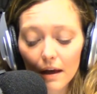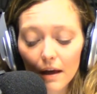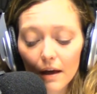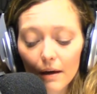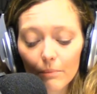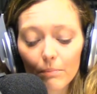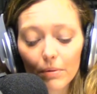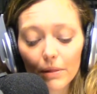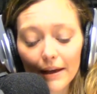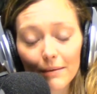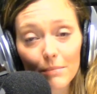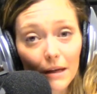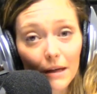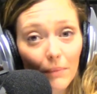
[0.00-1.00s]

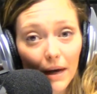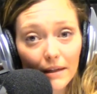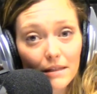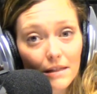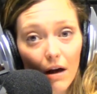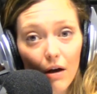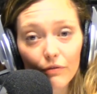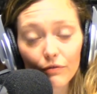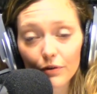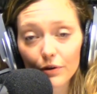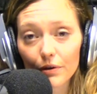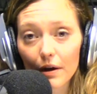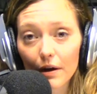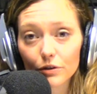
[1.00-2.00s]
blaming myself for
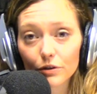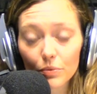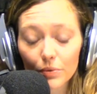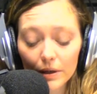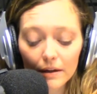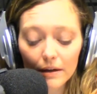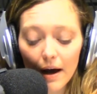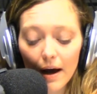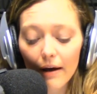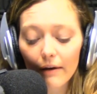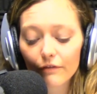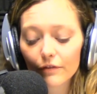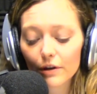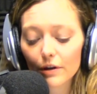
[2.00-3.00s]
not doing enough,
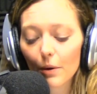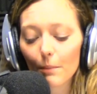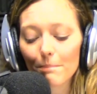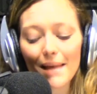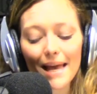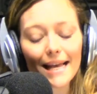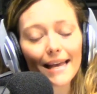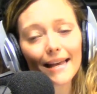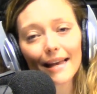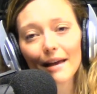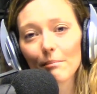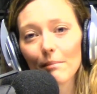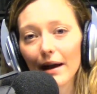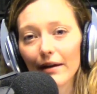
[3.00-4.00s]
making
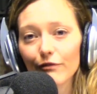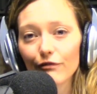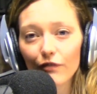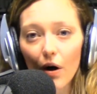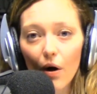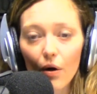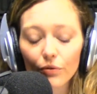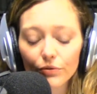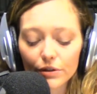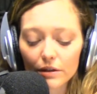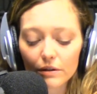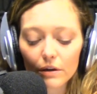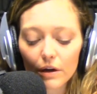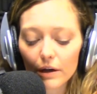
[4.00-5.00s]
it my fault,
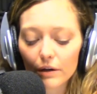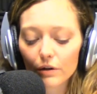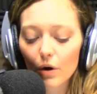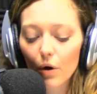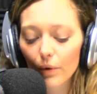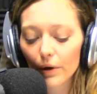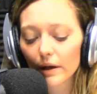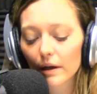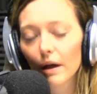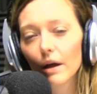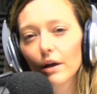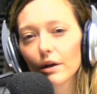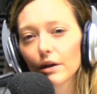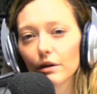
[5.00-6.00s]
and going,
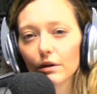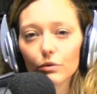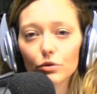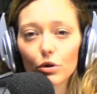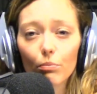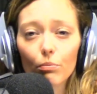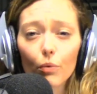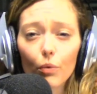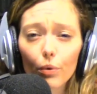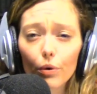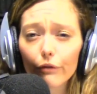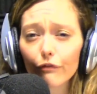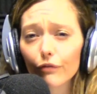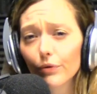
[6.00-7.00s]
to
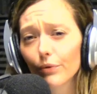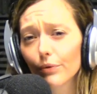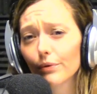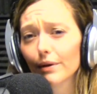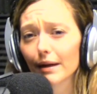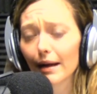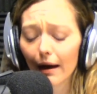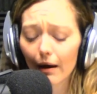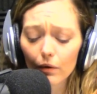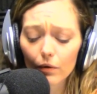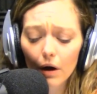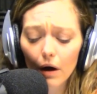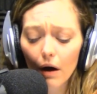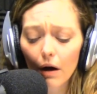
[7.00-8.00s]
more food and
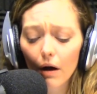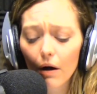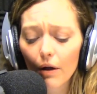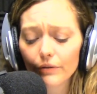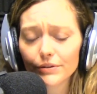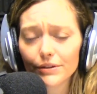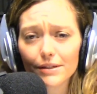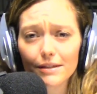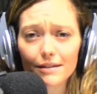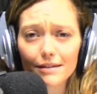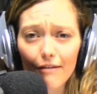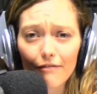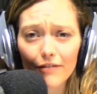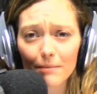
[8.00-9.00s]
alcohol to
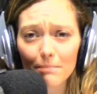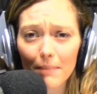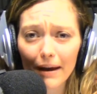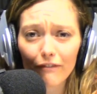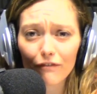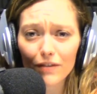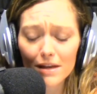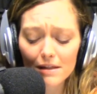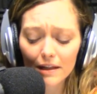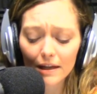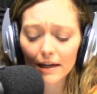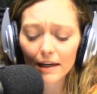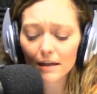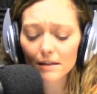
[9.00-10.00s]
stuff in my
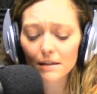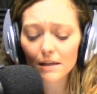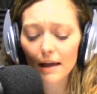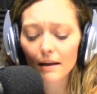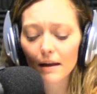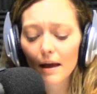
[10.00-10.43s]
feelings. And